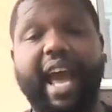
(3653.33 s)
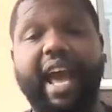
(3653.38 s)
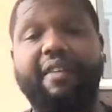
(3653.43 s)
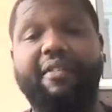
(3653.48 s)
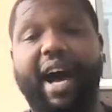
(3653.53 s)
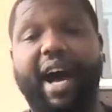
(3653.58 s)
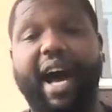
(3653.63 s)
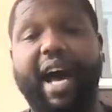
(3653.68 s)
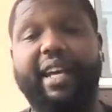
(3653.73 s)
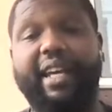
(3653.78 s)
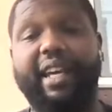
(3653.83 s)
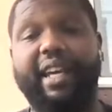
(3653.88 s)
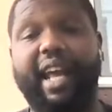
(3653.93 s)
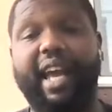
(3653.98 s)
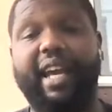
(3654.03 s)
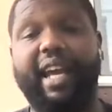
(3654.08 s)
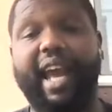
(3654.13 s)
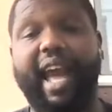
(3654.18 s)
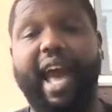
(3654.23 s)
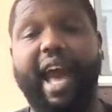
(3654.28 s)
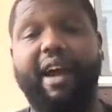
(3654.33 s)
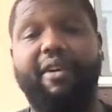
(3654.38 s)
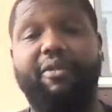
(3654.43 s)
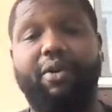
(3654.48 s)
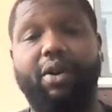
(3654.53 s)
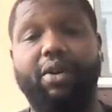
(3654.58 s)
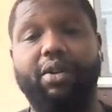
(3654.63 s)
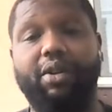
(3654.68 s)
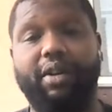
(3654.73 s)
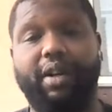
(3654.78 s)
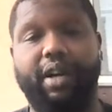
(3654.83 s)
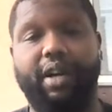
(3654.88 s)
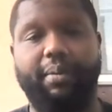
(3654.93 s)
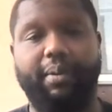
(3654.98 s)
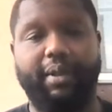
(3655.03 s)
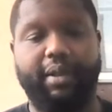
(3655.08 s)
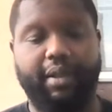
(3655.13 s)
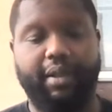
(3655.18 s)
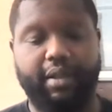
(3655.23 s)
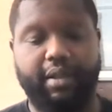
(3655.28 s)
have hockey, they can have roller
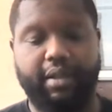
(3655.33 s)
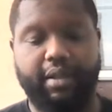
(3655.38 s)
derby.